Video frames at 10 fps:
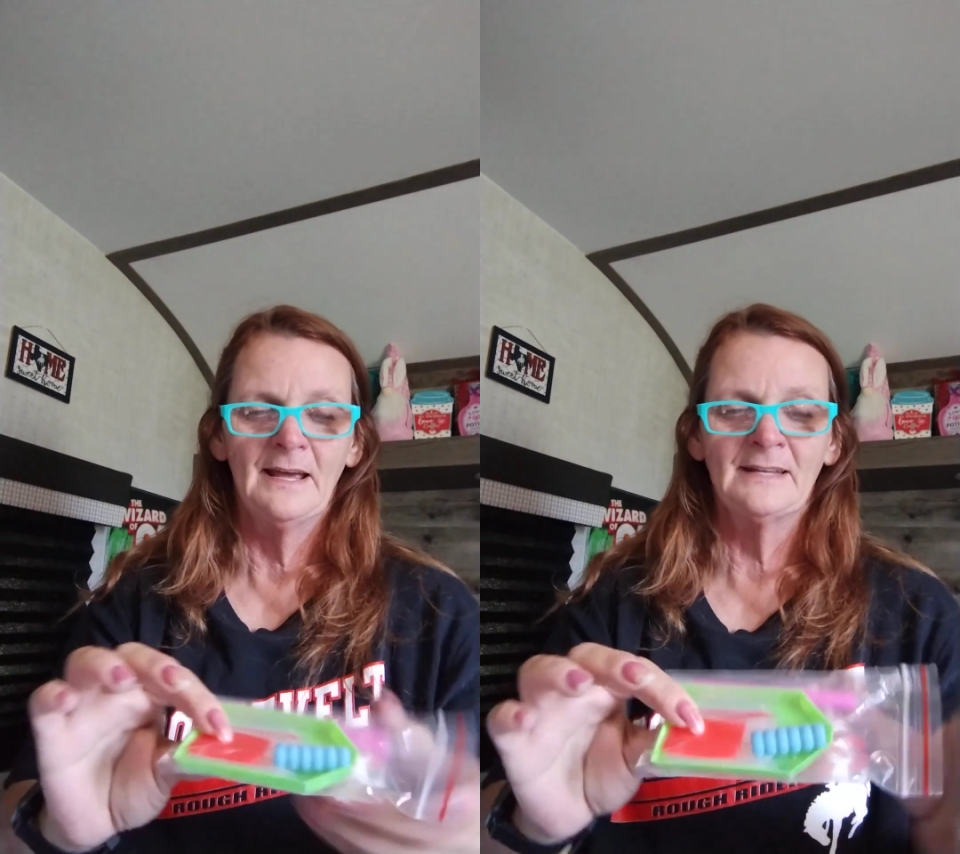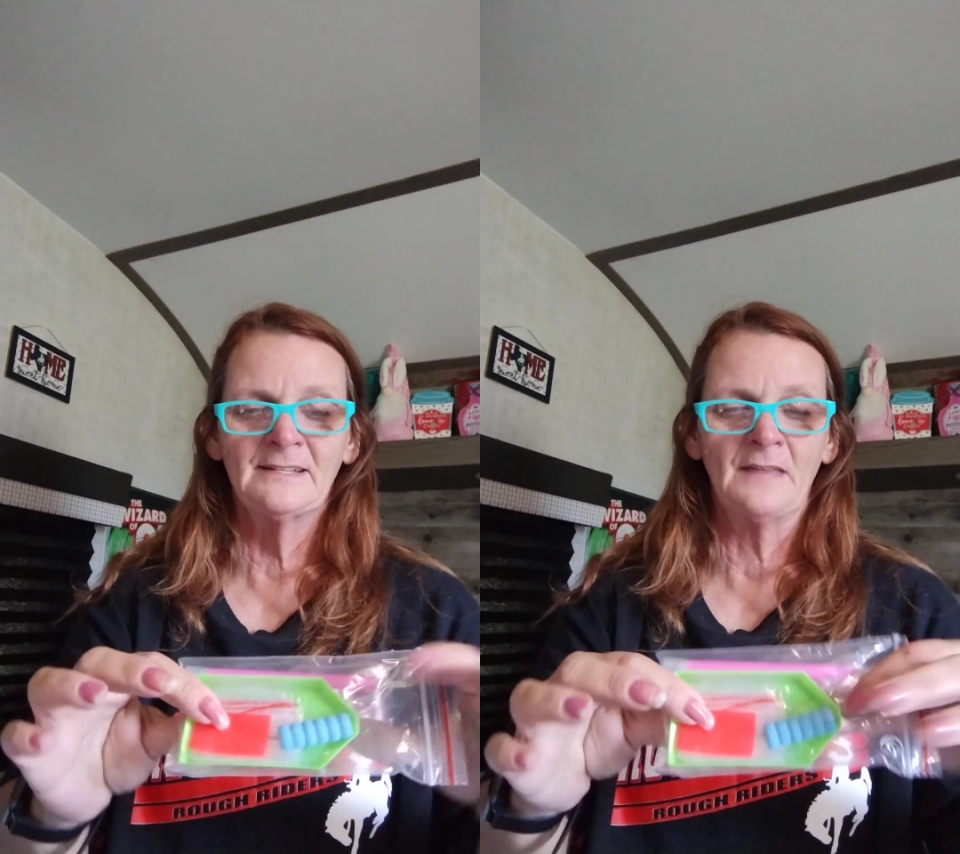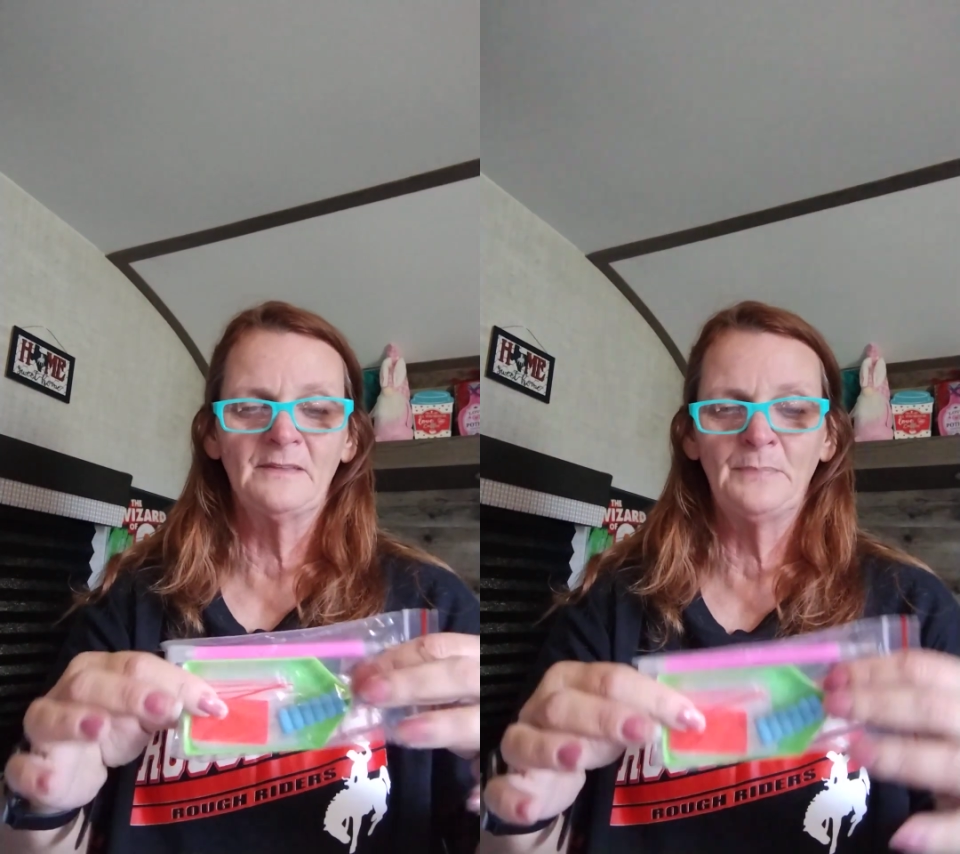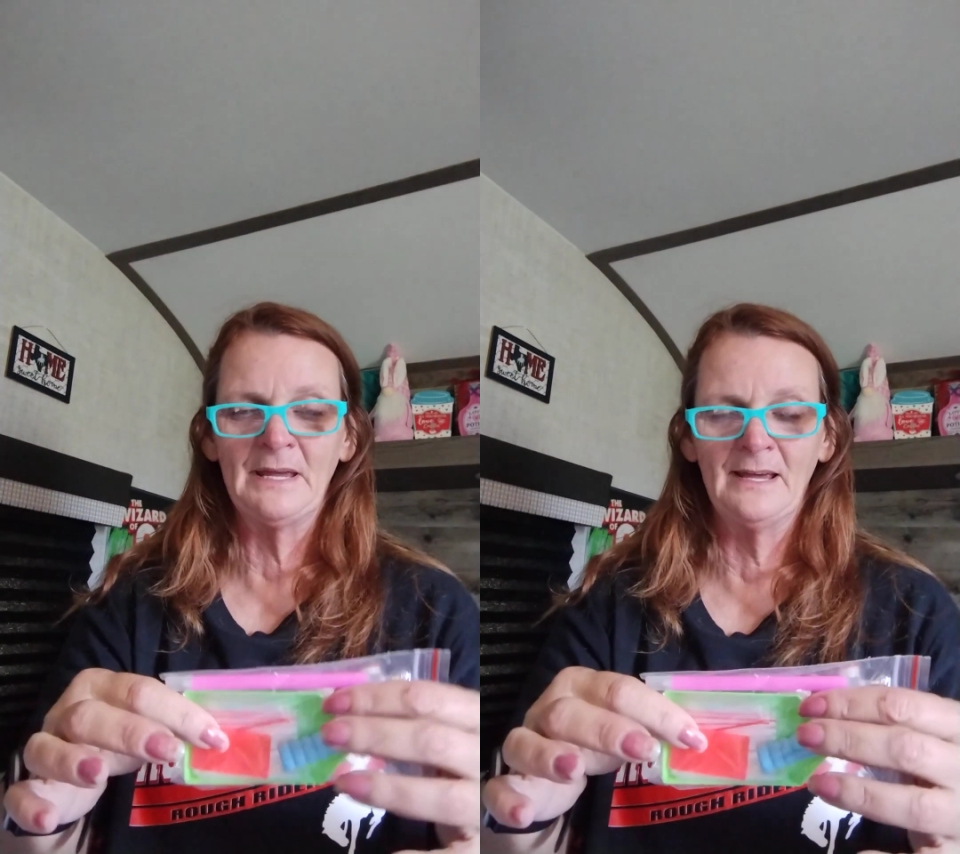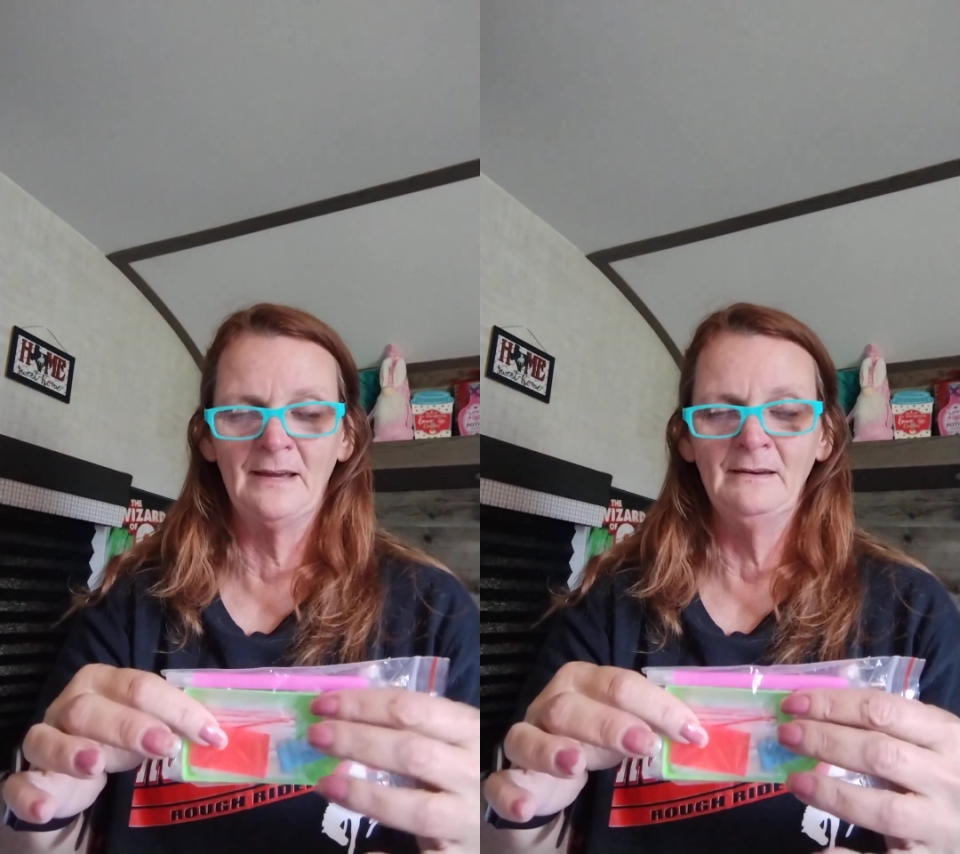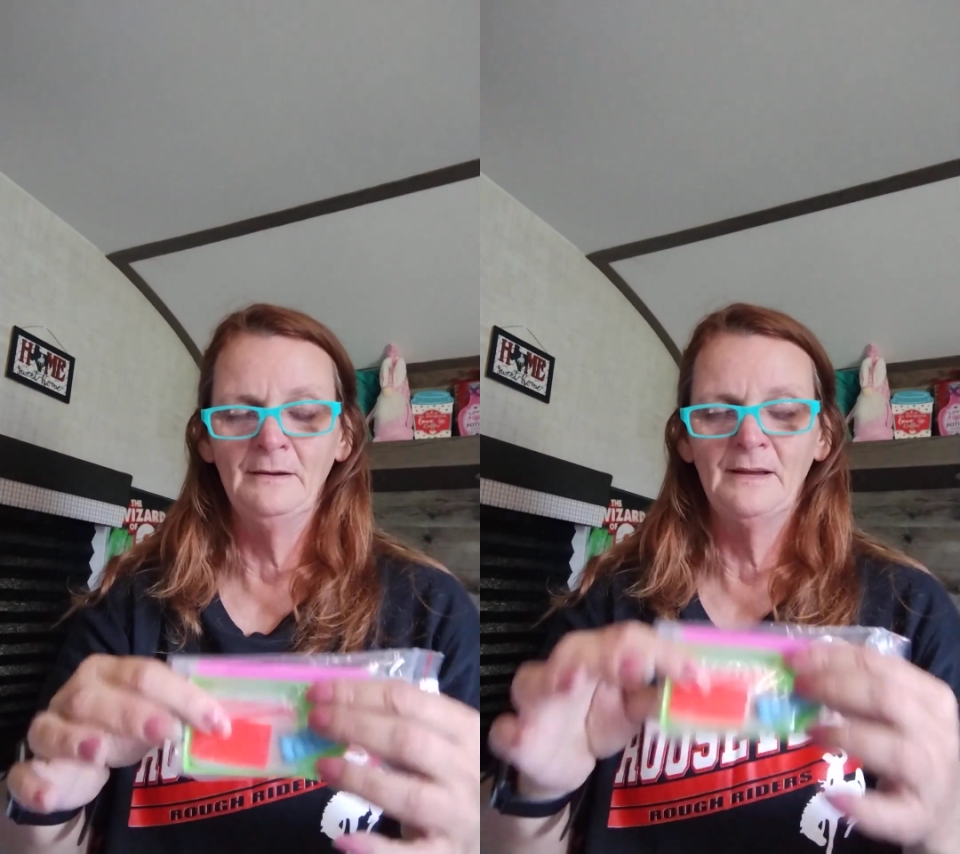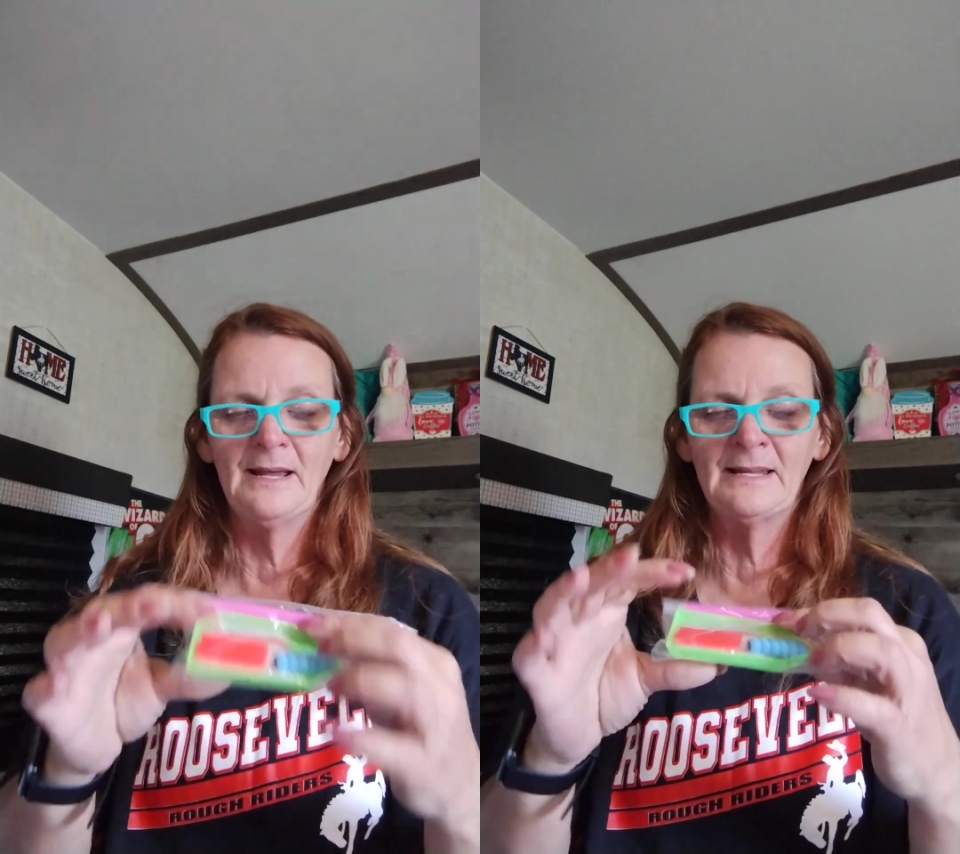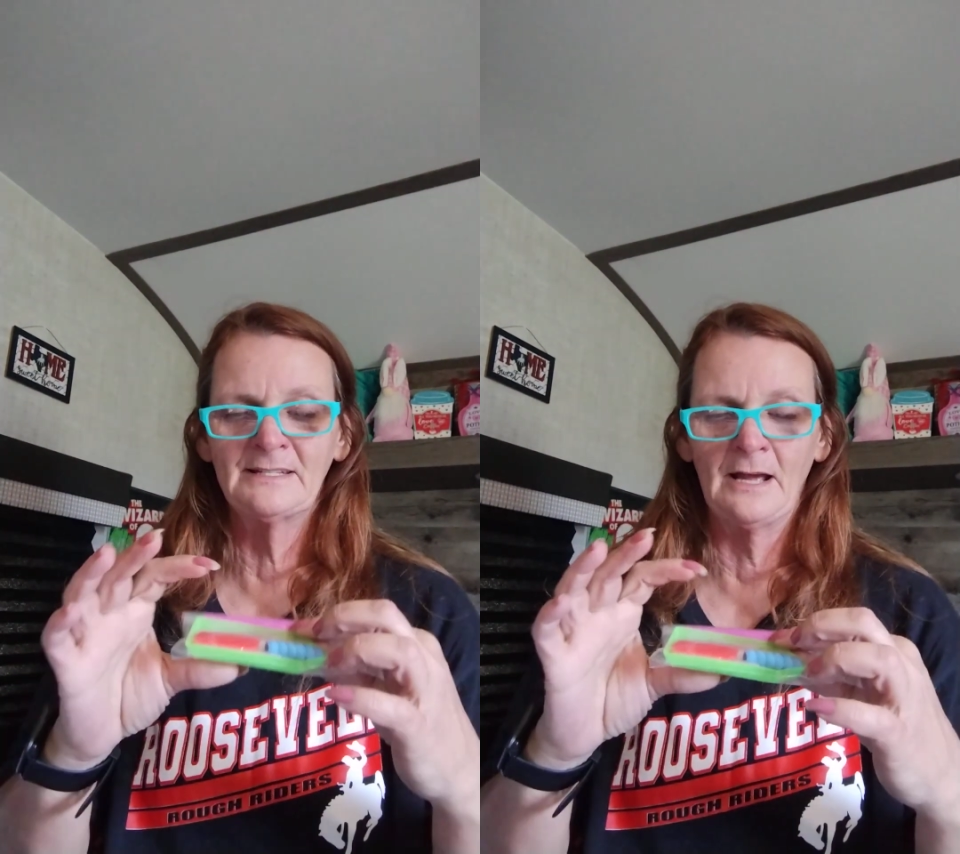It's got the pin.
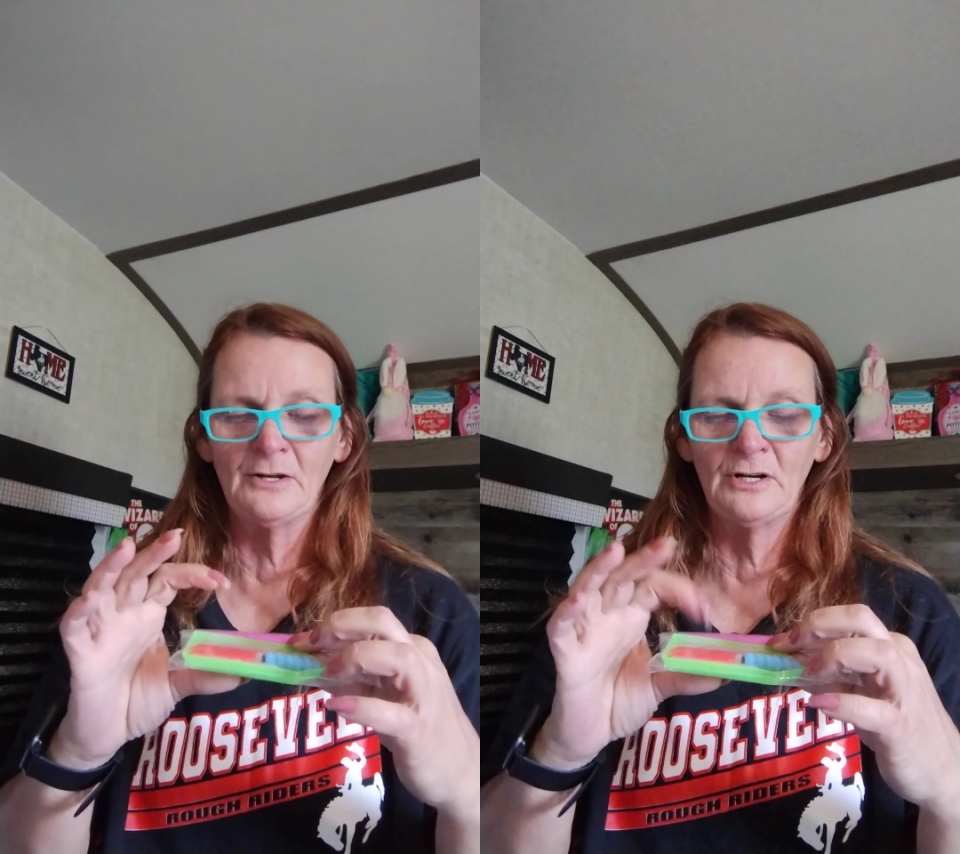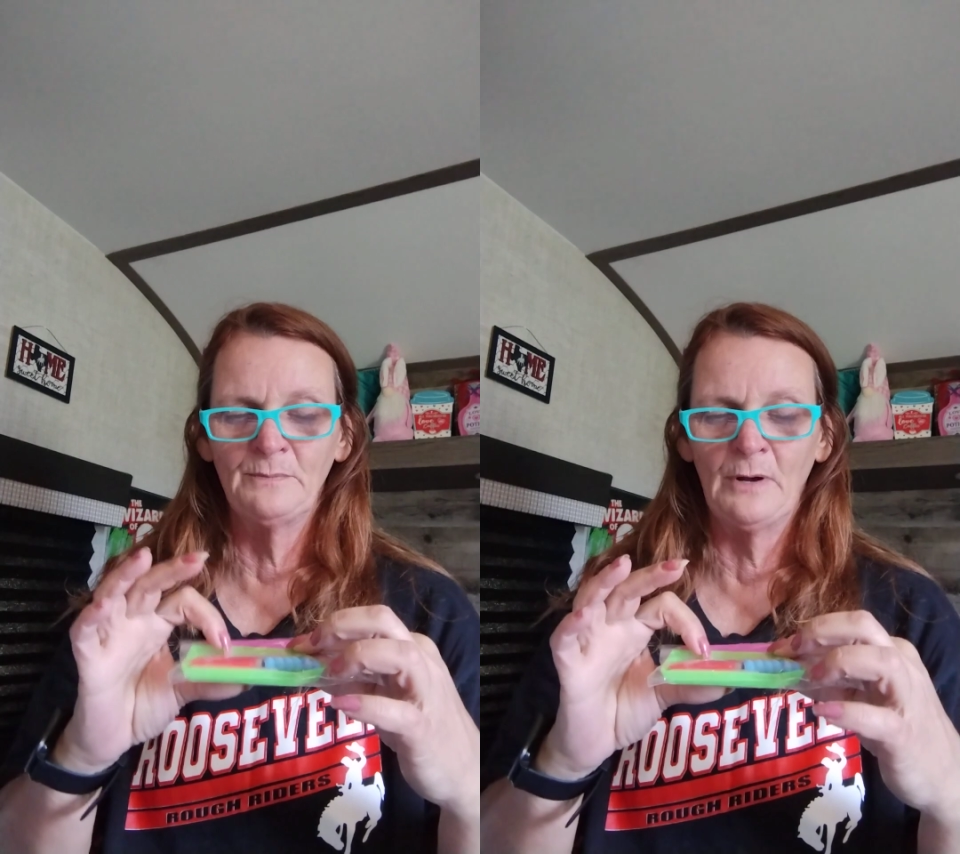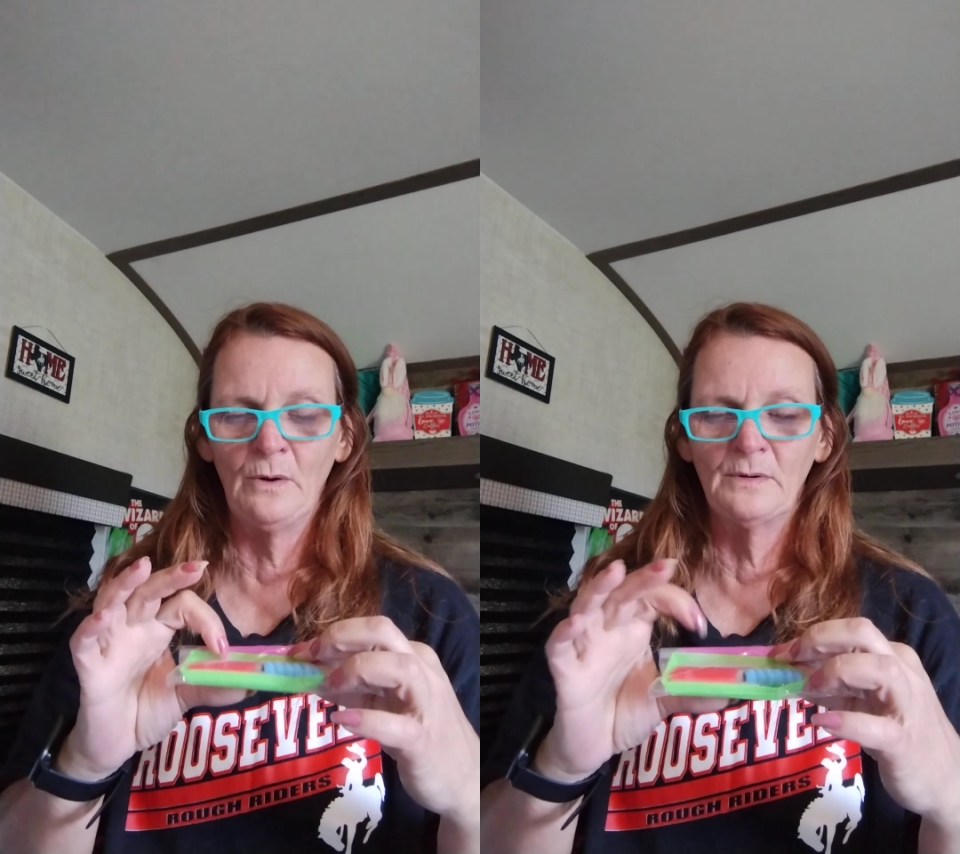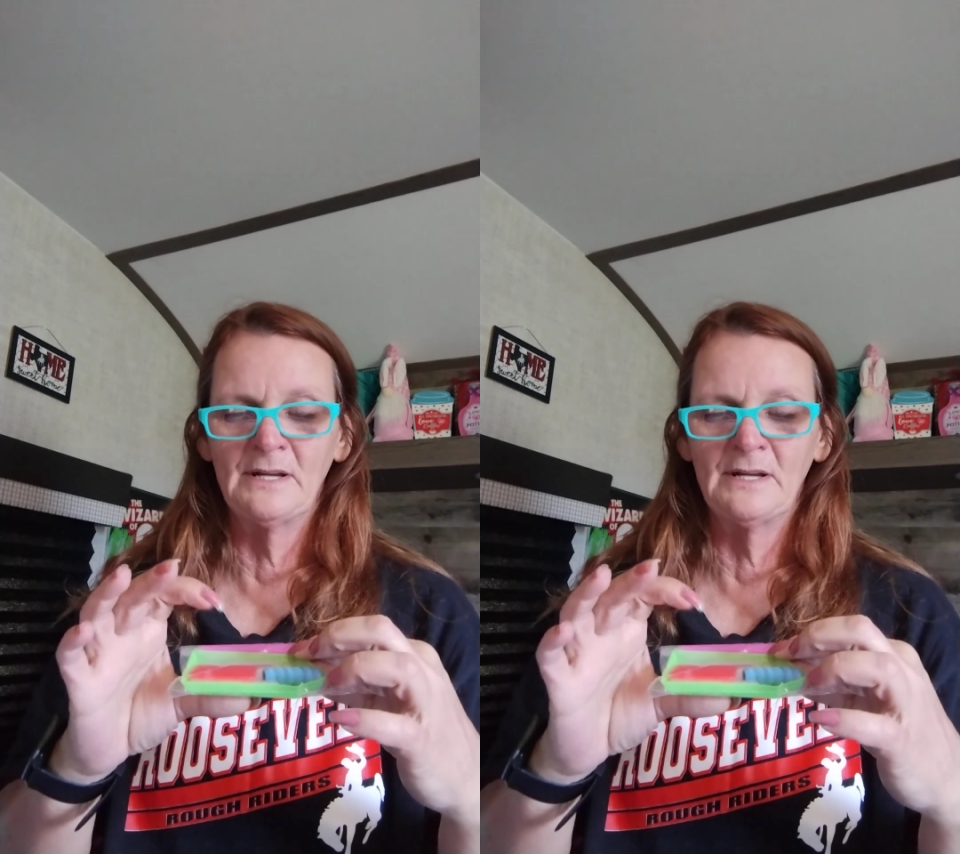It's got your boat.